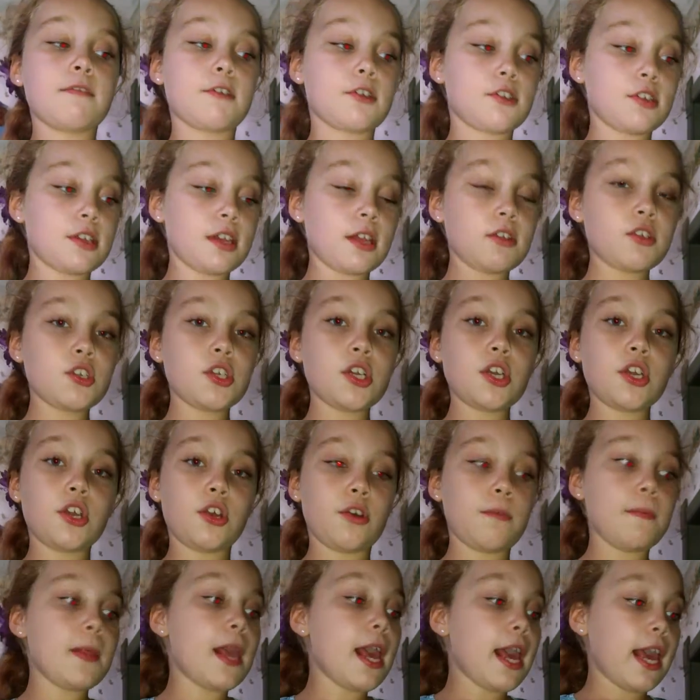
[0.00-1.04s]
first thing that you're gonna
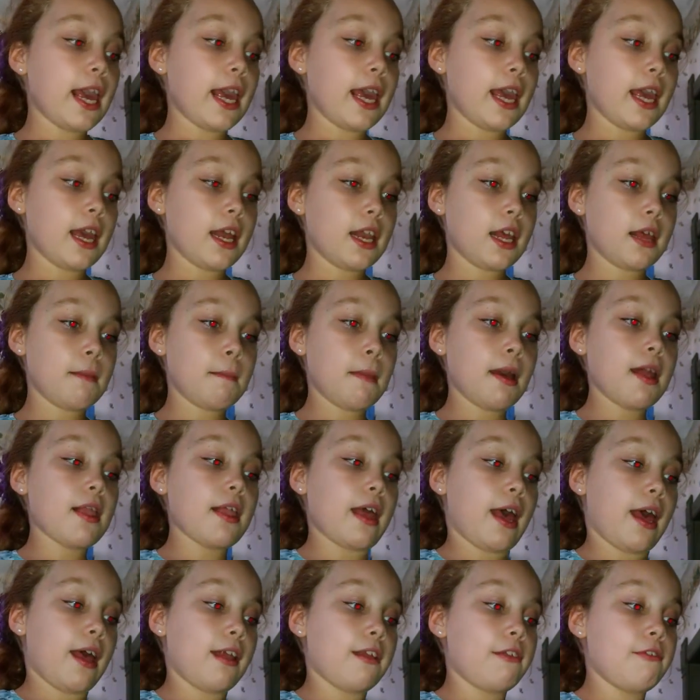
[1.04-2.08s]
do, and in my
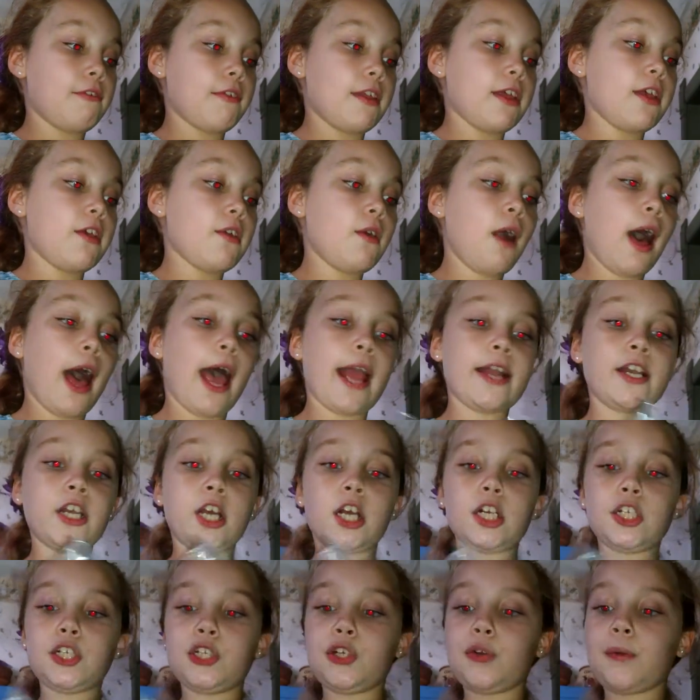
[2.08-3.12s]
last video I
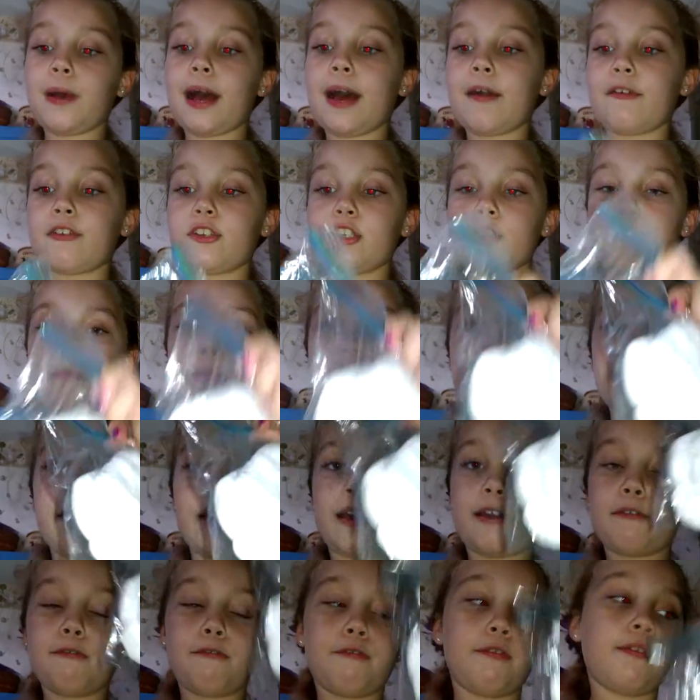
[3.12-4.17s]
taught you how to make
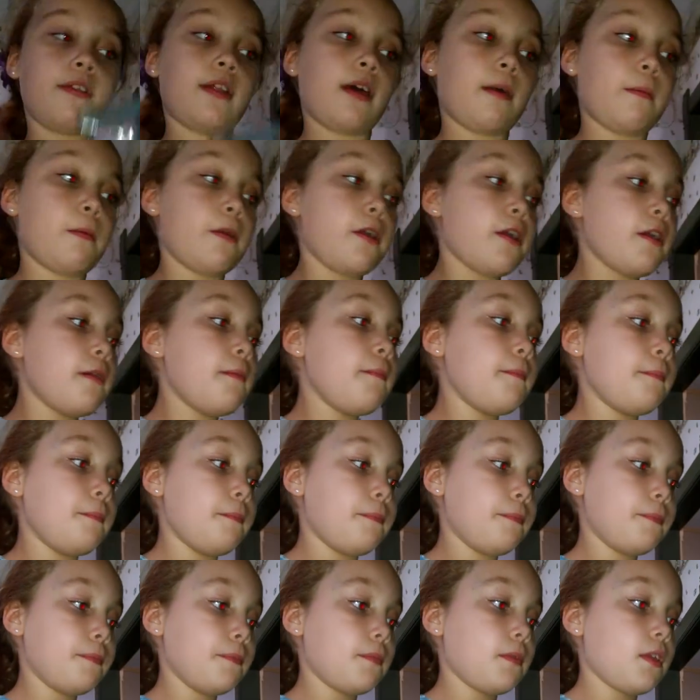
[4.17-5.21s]
like flubber.
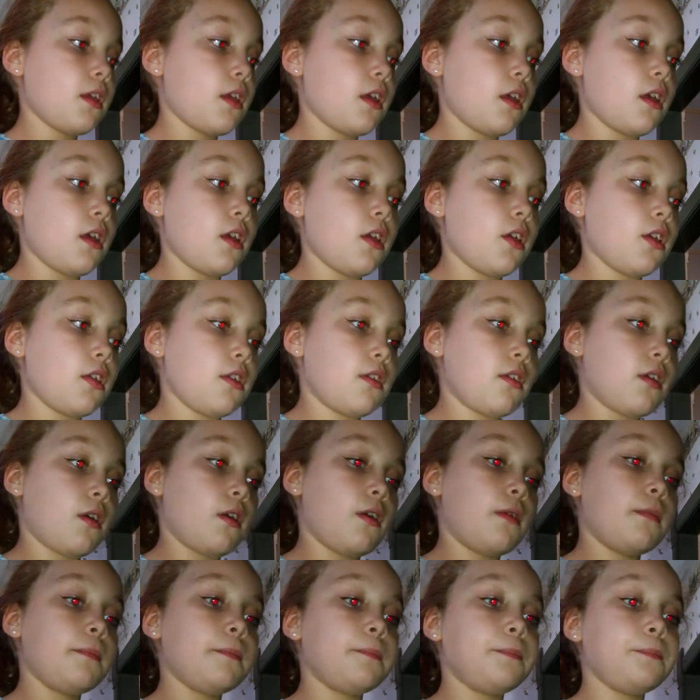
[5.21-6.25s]

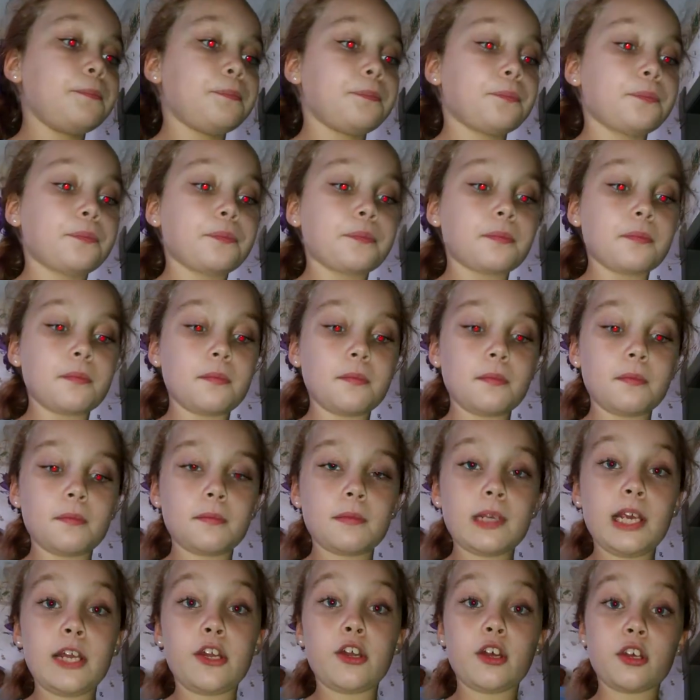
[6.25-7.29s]
So,
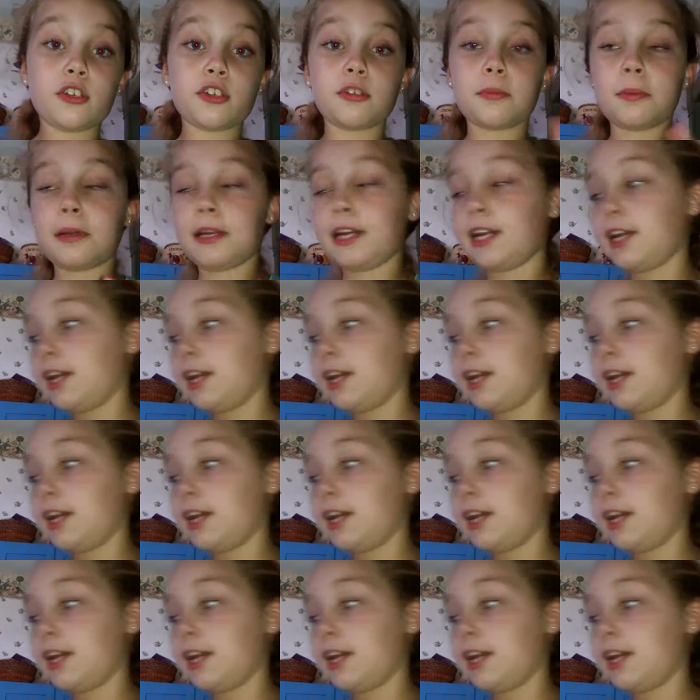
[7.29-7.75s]
and you'll also be